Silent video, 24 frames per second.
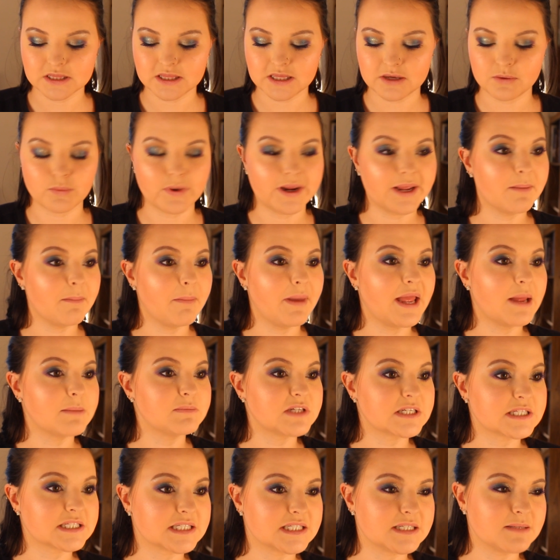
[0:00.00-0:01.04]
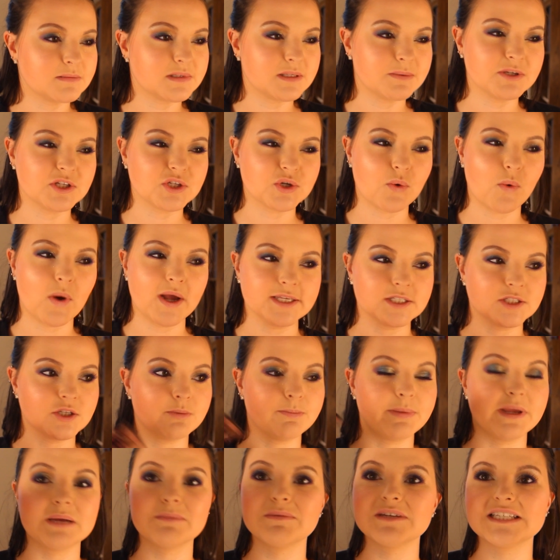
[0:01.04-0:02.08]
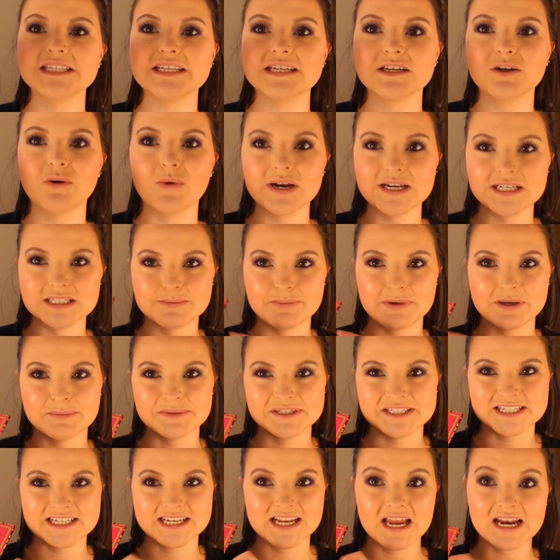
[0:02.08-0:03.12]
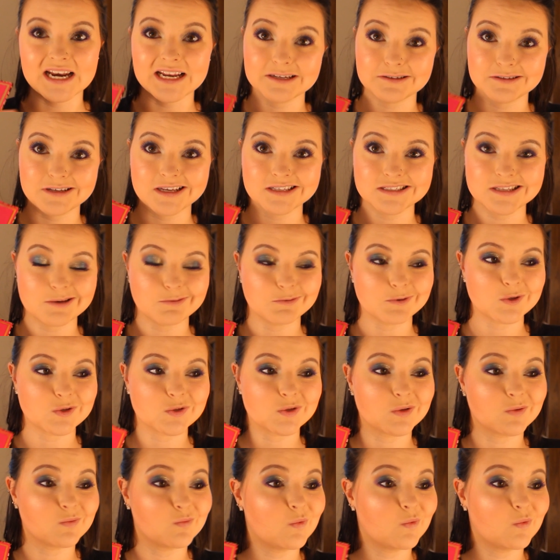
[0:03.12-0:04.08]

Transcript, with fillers: The Wham Bam doesn't seem to be quite so pigmented, quite as pigmented as